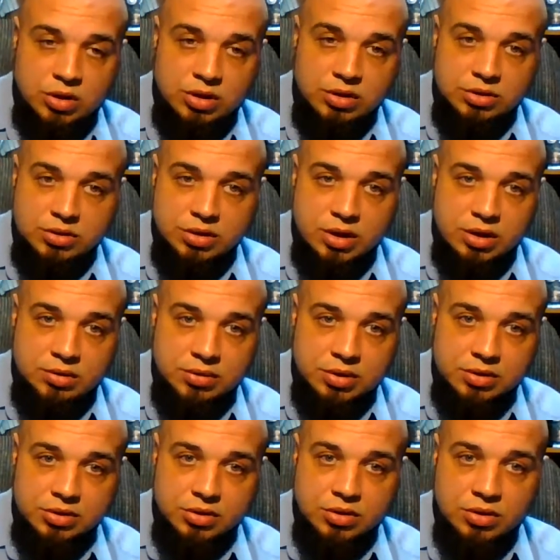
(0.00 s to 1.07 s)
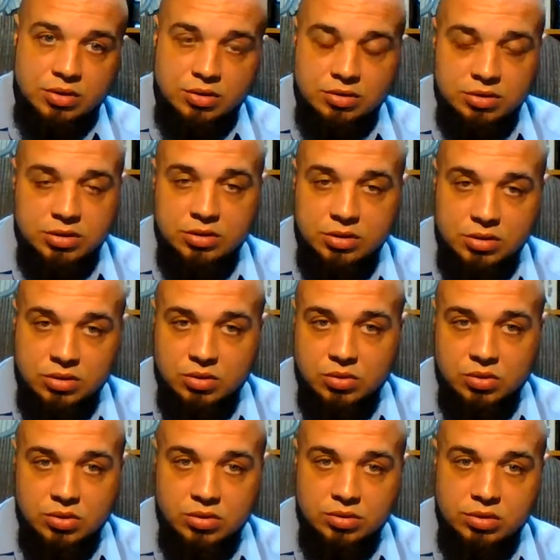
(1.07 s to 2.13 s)
Get saved, get your heart to the
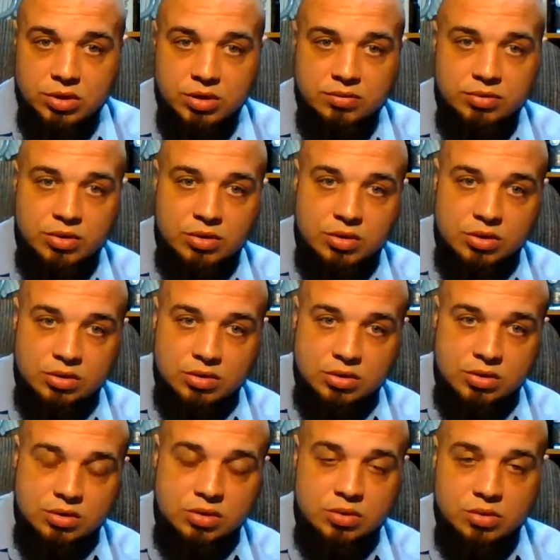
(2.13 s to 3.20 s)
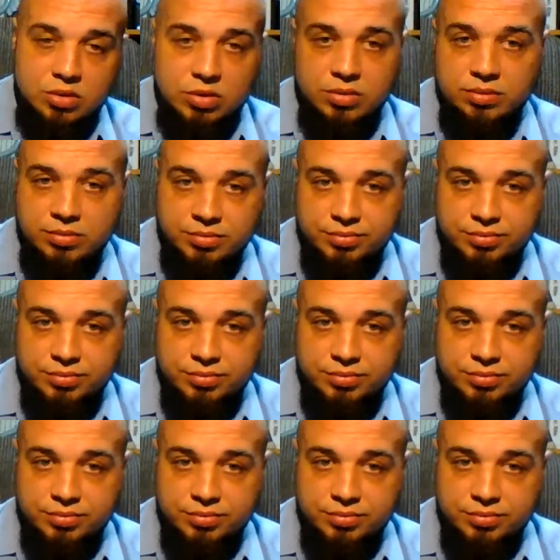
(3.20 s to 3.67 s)
Lord, give your heart to the Lord.